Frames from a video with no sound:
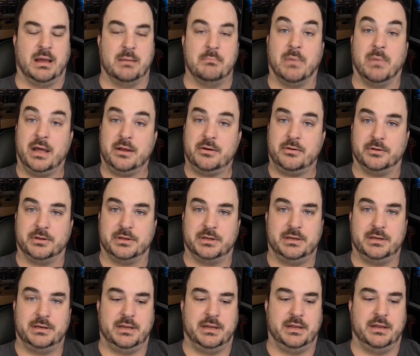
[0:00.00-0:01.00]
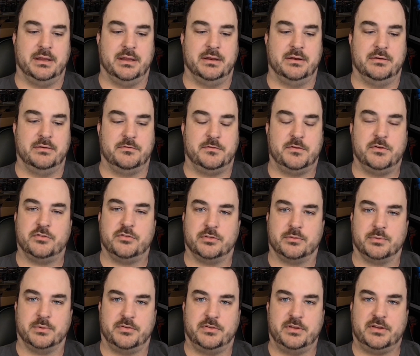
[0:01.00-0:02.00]
I modeled it in Fusion
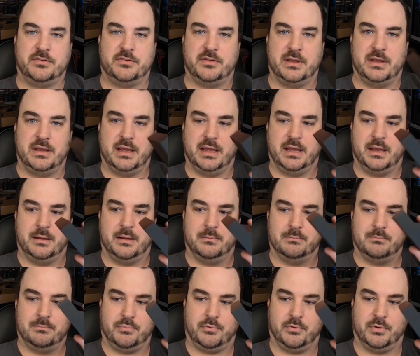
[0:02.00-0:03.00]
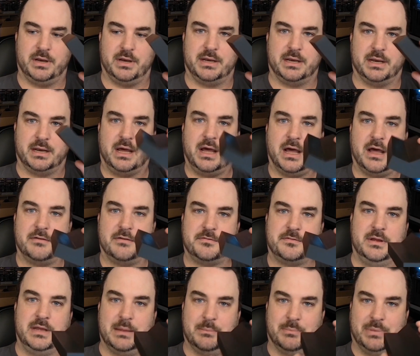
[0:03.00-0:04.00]
360 and printed it
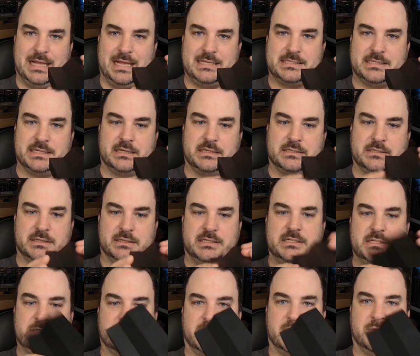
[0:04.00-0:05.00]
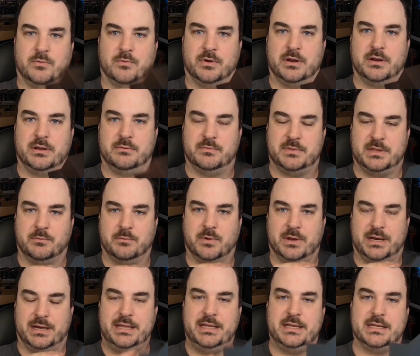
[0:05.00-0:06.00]
off in plastic. So this is what
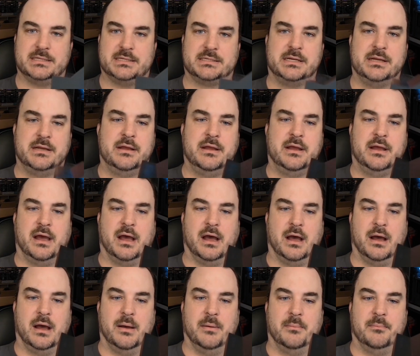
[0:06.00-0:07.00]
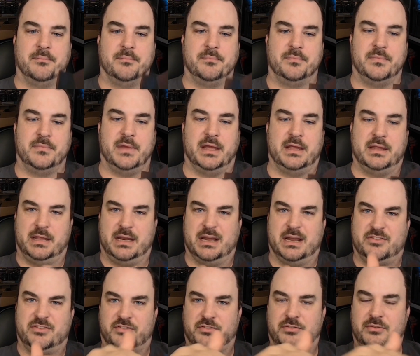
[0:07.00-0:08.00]
it is. And then
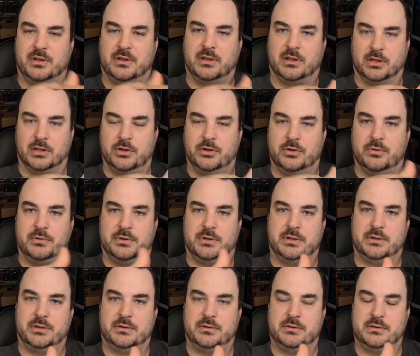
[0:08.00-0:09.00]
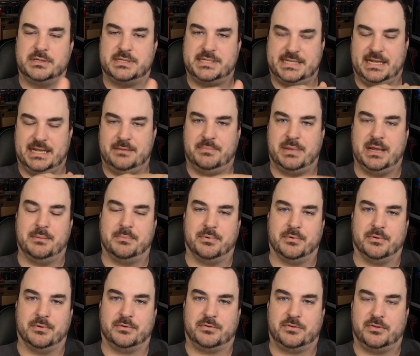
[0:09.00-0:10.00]
I just glued
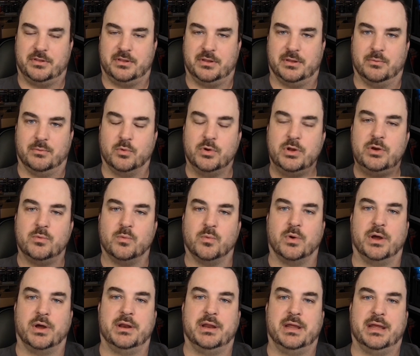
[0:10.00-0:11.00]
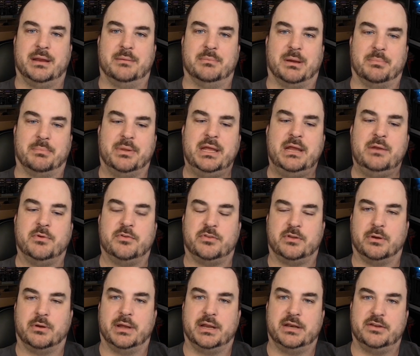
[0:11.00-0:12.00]
sandpaper to the wooden one, and my plan was
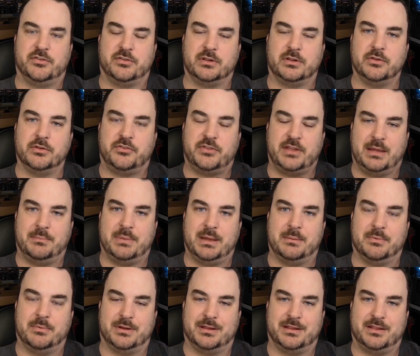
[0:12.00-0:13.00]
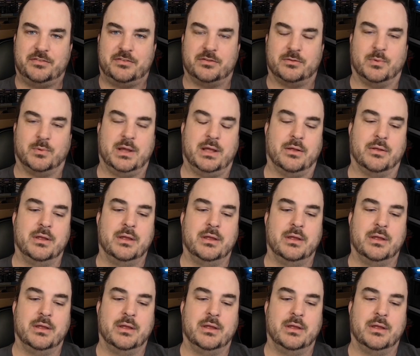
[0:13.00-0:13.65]
to go ahead and just glue sandpaper to this as well.